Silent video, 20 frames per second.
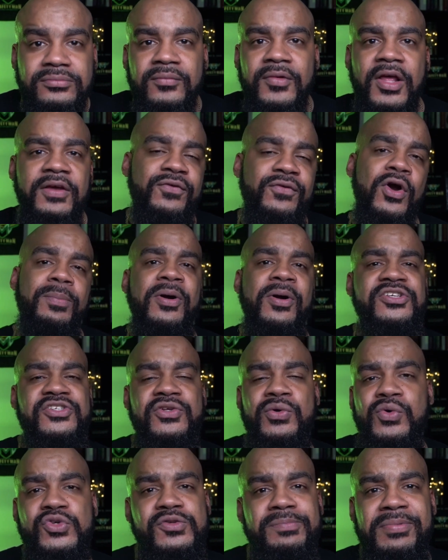If you're a person
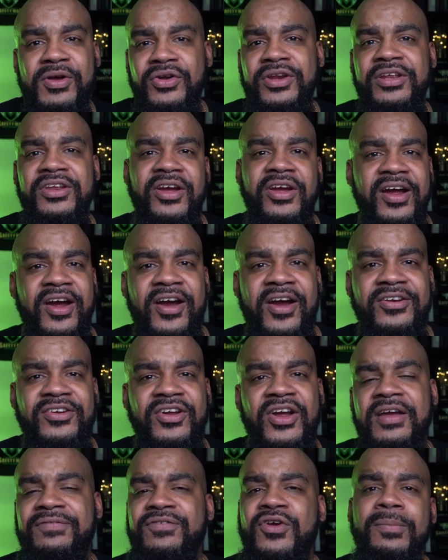who's building your character,
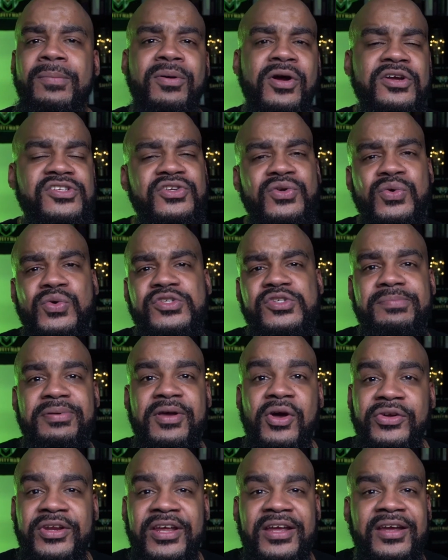if you're a person who's
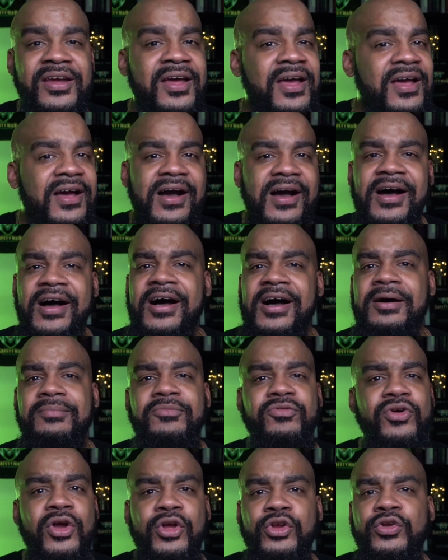building
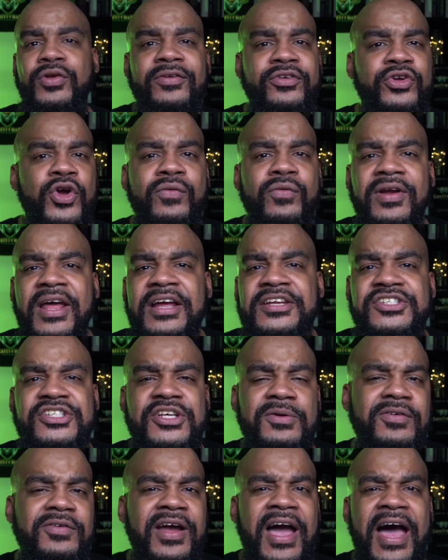your relationship
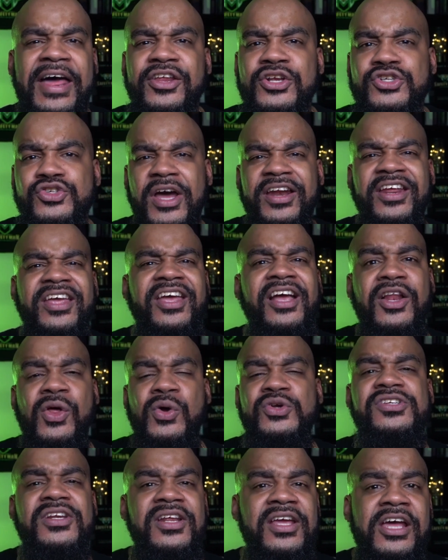with God and you're trying to get
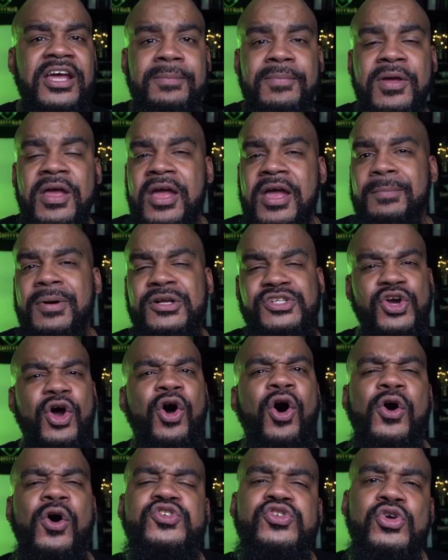closer to him, but you're
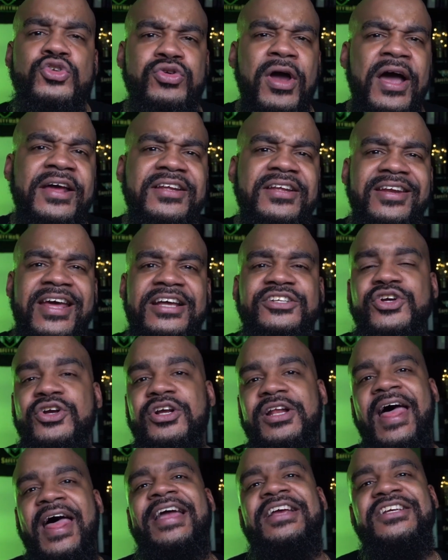also trying to let your
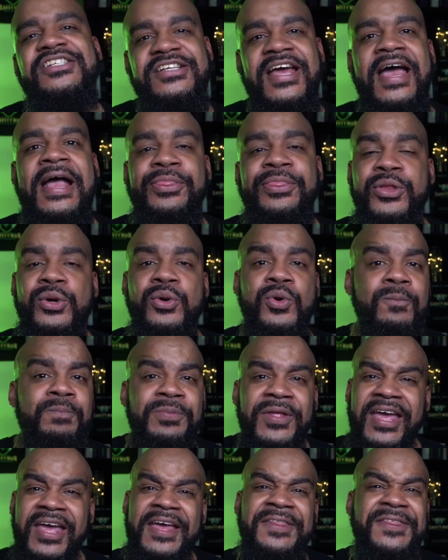light shine through
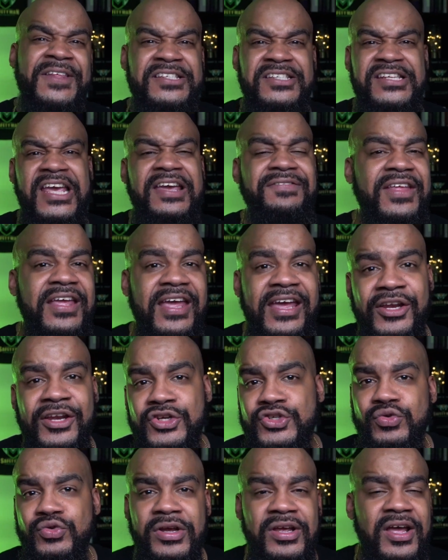in the safety
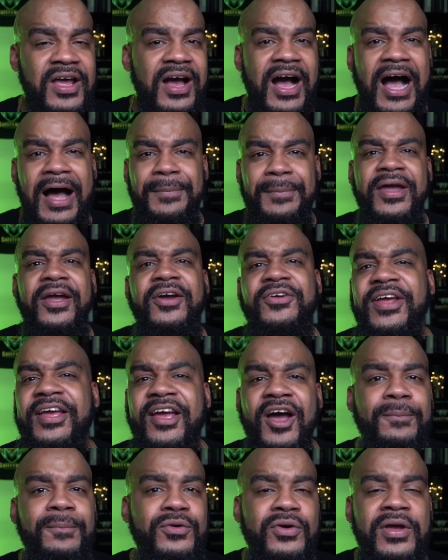industry, I'm here to
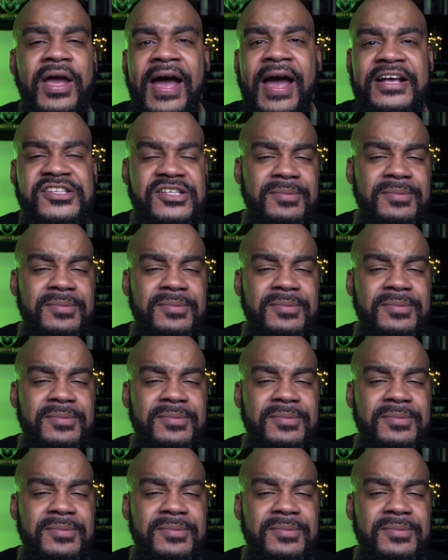help you guys.